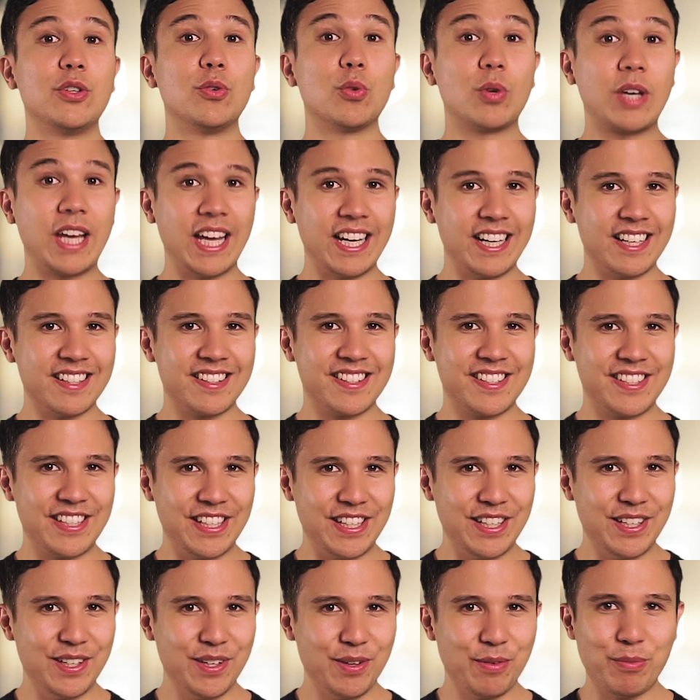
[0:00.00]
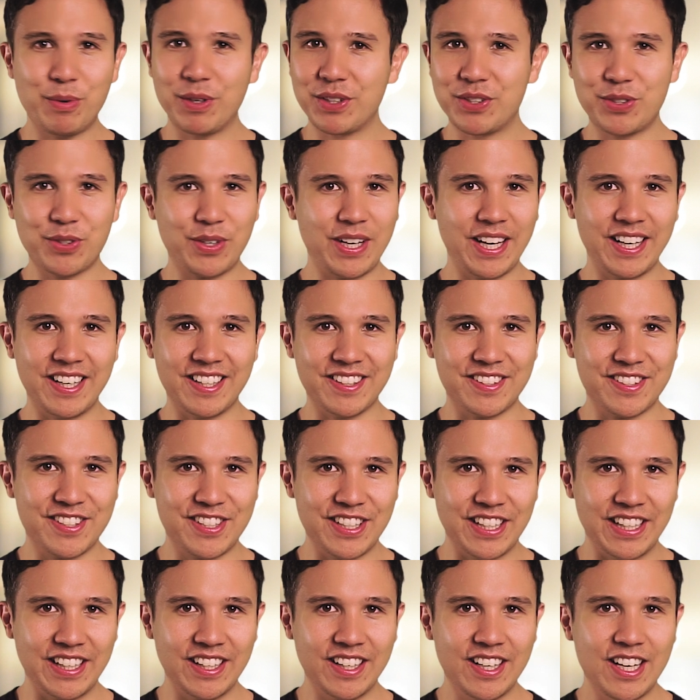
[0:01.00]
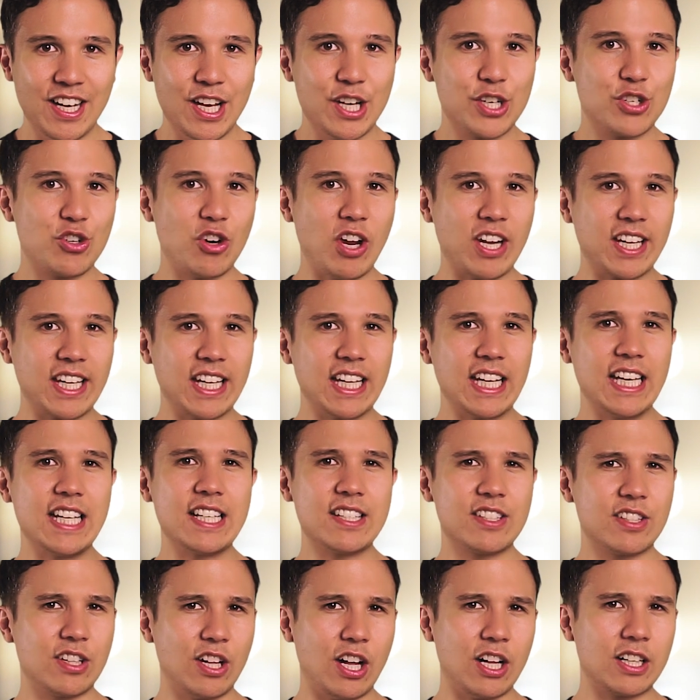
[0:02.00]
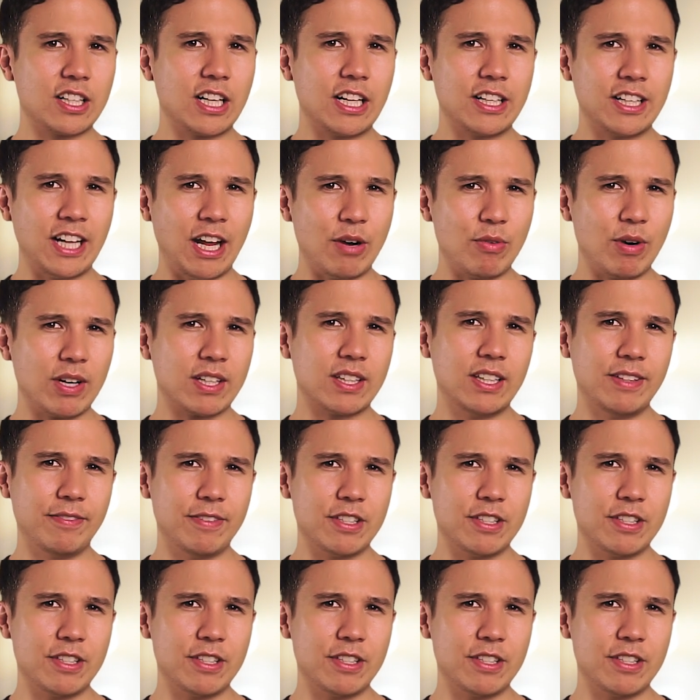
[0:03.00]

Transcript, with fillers: You cannot see what you cannot see. Tracking is not directly